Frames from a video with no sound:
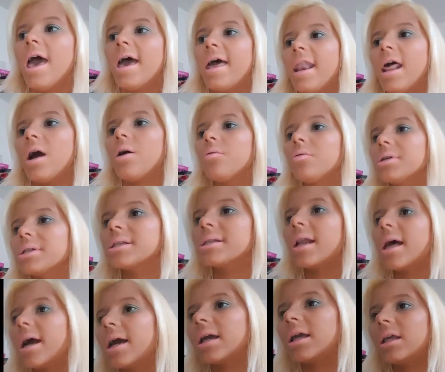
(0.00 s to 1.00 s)
and I was
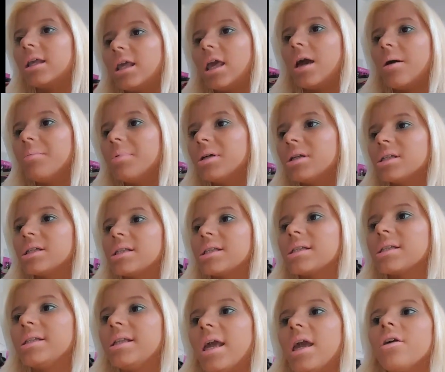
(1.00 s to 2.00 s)
like, yeah, but
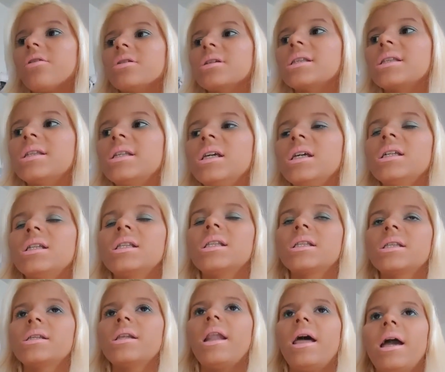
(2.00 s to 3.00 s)
it's there
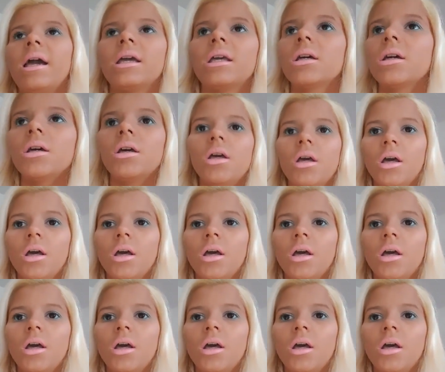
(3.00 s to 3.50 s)
since like